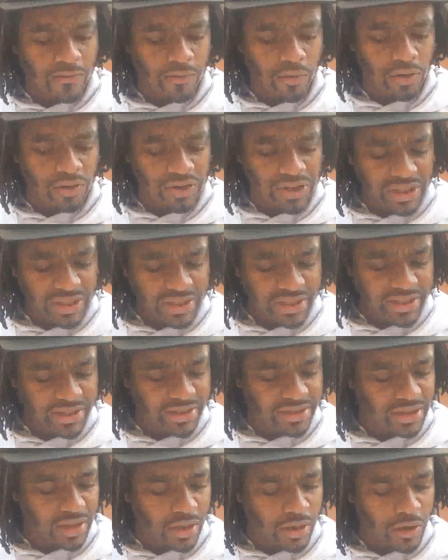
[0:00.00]
For
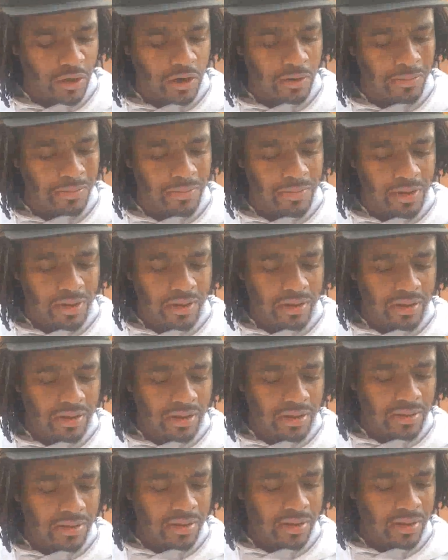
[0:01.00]
these
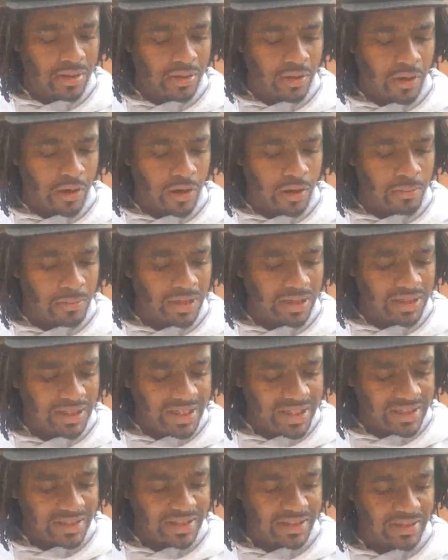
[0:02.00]
are
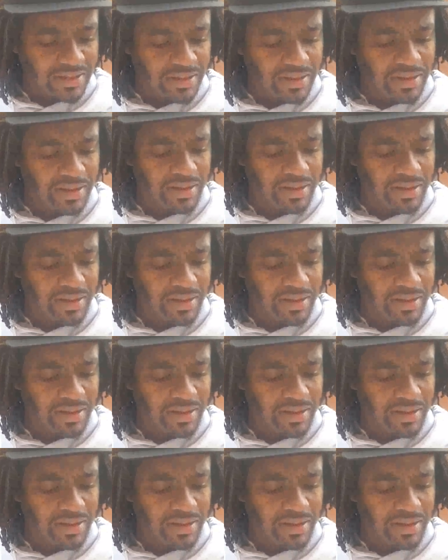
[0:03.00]
malignant